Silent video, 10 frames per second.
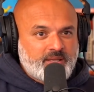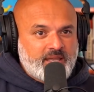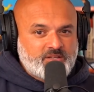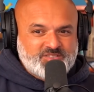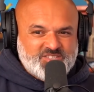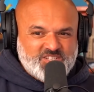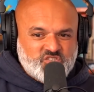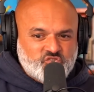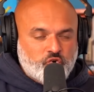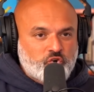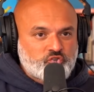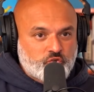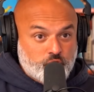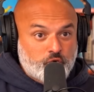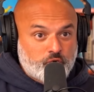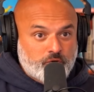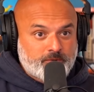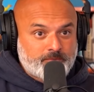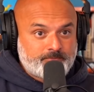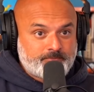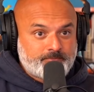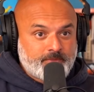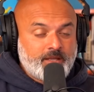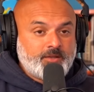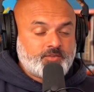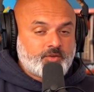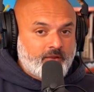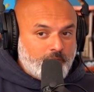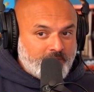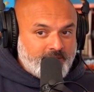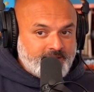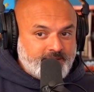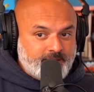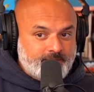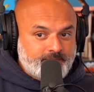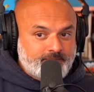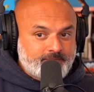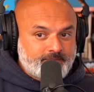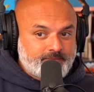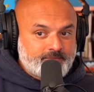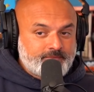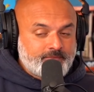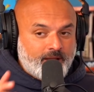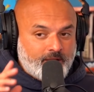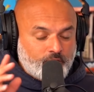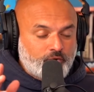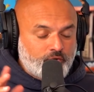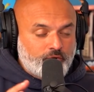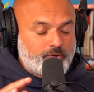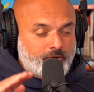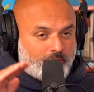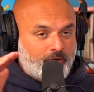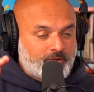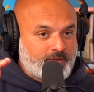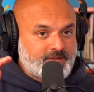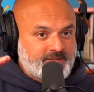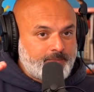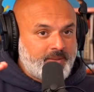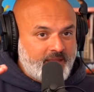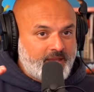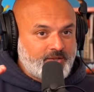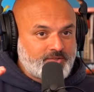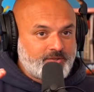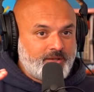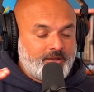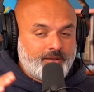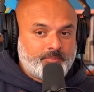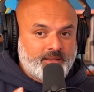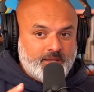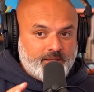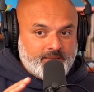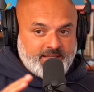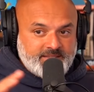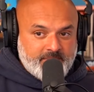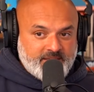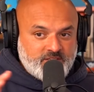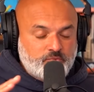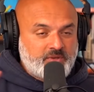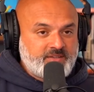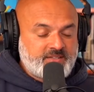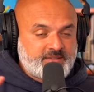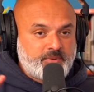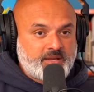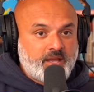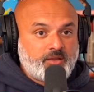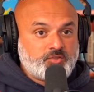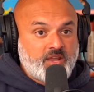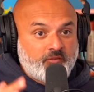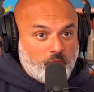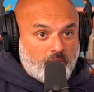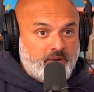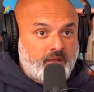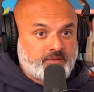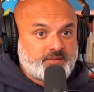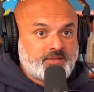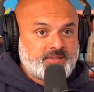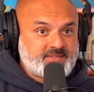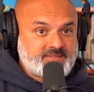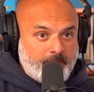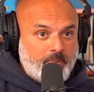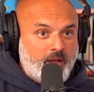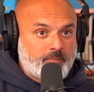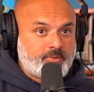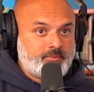It destroys your core. So everyone listening, I know you're on the same page, but like, that's the message we need to spread out to everyone else. Step up.